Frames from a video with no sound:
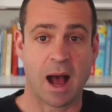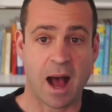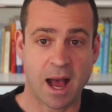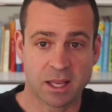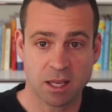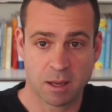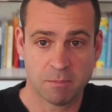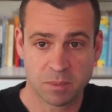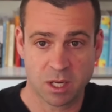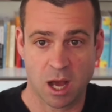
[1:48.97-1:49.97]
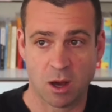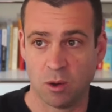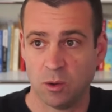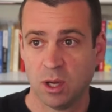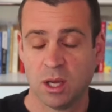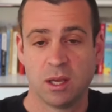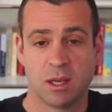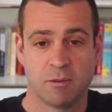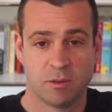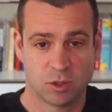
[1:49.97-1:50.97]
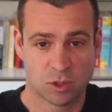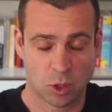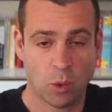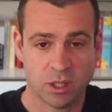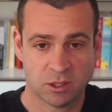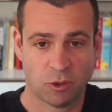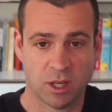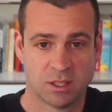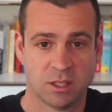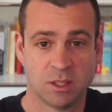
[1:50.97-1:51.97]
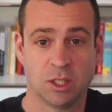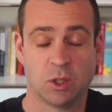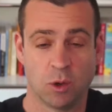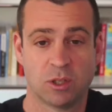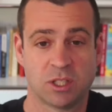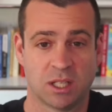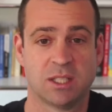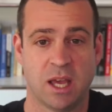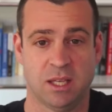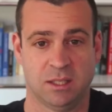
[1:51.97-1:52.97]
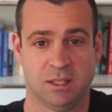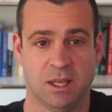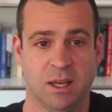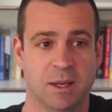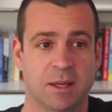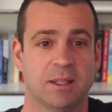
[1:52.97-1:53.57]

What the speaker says: I am now so interested in your success